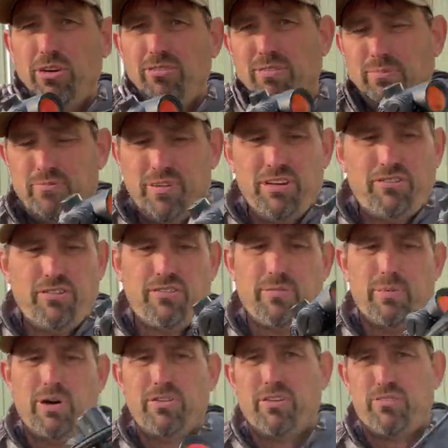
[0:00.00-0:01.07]
you some features
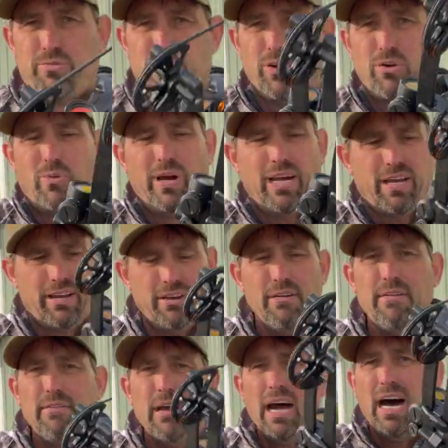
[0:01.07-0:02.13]
about this real quick.
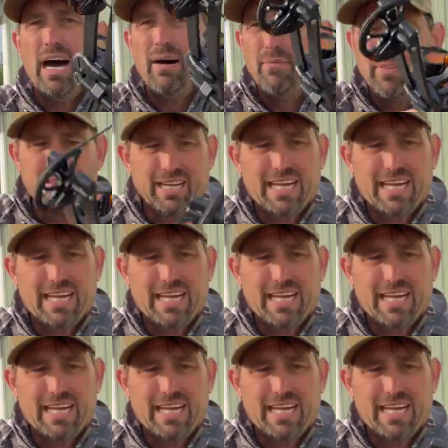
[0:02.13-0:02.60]
The